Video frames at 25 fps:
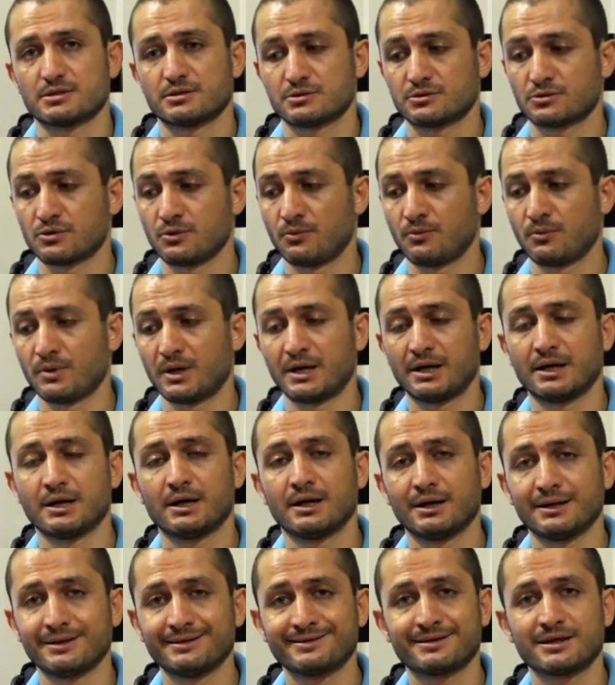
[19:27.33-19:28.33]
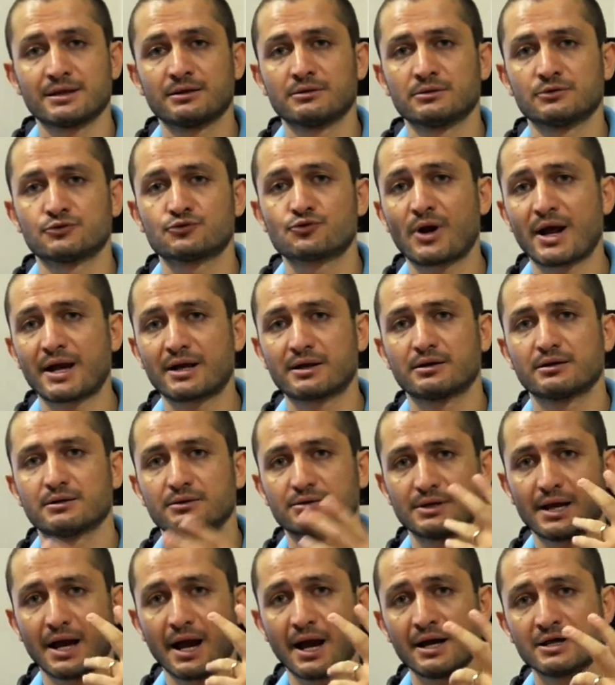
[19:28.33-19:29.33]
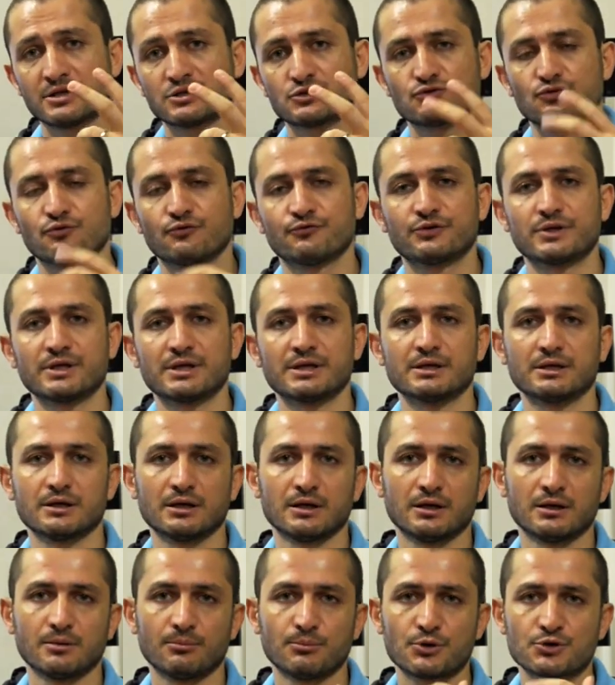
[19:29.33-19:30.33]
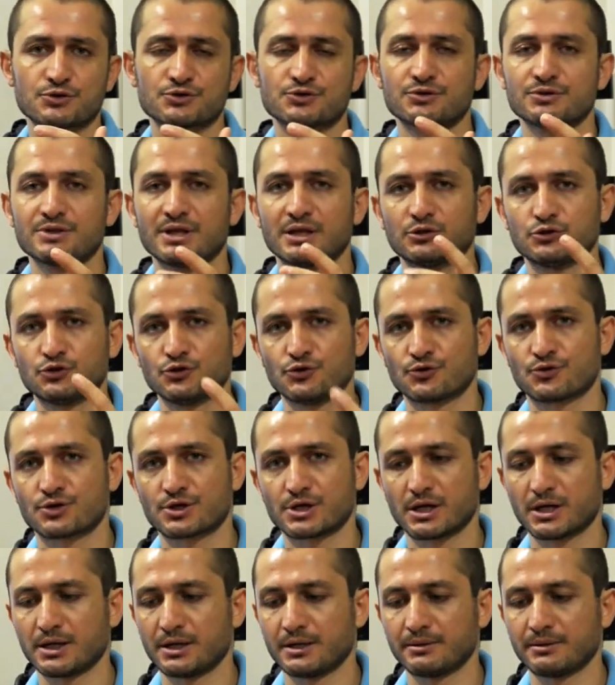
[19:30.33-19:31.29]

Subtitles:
So it can track the eyes of the person that you're